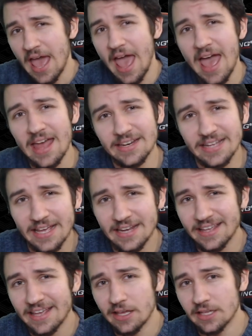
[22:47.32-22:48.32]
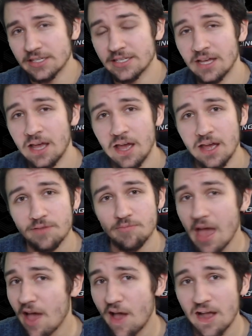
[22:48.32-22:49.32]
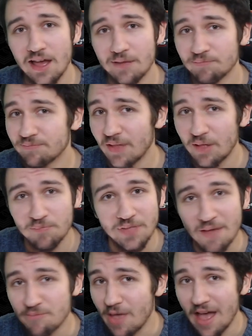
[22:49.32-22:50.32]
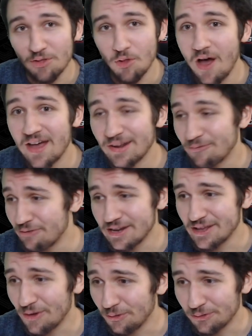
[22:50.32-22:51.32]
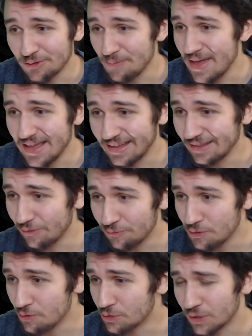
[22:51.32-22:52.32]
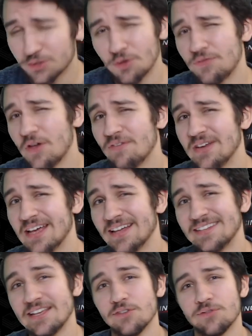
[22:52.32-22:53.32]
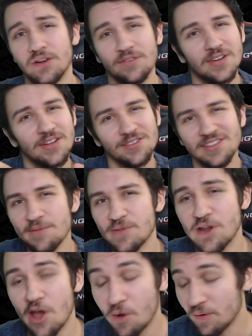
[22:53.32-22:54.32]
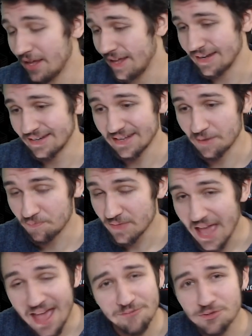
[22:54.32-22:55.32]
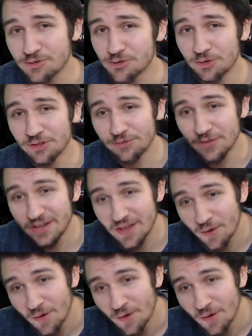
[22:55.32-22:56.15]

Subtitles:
And it is, yeah, I had a lot of videos to make in the future. So if you have any ideas for any videos, let me know. And yeah, if you enjoy this video,